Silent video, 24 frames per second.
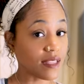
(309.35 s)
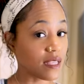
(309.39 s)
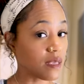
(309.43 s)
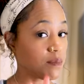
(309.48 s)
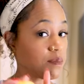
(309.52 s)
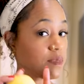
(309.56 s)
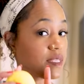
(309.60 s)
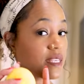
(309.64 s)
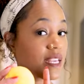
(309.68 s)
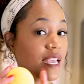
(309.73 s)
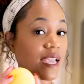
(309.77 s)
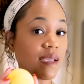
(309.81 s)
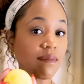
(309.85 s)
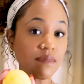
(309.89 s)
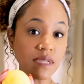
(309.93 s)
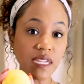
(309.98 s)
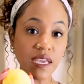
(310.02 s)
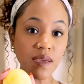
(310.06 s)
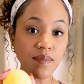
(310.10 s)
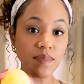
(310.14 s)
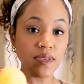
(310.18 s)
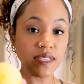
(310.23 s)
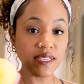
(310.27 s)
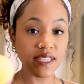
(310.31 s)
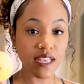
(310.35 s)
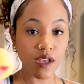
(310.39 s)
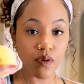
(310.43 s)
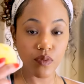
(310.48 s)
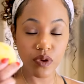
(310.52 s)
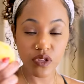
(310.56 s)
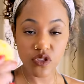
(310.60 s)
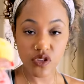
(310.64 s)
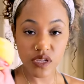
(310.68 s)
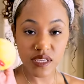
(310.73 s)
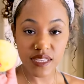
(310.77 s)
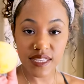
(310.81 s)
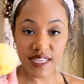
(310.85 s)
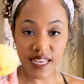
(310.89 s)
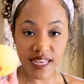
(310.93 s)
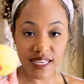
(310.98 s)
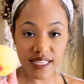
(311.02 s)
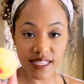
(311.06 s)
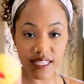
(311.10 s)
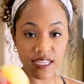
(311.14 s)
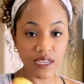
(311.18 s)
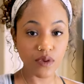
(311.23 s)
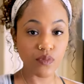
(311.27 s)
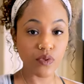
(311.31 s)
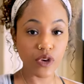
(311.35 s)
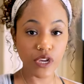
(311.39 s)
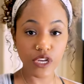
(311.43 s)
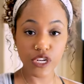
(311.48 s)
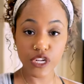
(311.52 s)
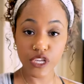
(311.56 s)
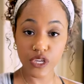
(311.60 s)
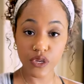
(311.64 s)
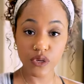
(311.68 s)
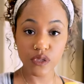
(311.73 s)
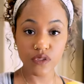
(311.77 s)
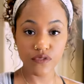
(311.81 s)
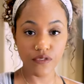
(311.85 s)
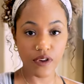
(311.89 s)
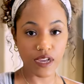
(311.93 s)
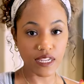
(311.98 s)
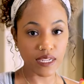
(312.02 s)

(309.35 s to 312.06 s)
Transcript: them same lemons that we just zested, we're gonna use for